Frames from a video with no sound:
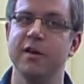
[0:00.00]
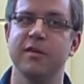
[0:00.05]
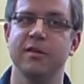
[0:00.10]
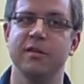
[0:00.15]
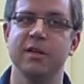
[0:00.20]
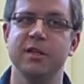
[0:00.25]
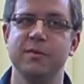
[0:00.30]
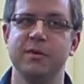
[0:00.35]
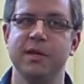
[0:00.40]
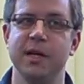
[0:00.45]
us
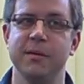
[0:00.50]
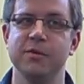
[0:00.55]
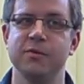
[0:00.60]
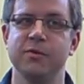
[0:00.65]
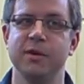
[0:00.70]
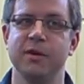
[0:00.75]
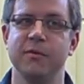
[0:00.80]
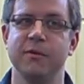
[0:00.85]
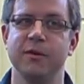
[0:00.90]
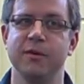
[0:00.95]
unless we
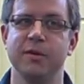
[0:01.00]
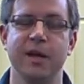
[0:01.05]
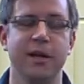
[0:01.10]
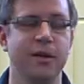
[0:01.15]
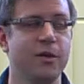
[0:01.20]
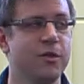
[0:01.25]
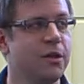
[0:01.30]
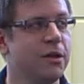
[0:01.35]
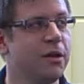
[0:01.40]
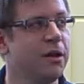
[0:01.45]
demonstrated we're
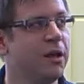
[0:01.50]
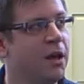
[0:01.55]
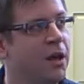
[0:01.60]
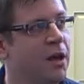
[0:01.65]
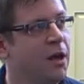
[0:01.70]
intelligent,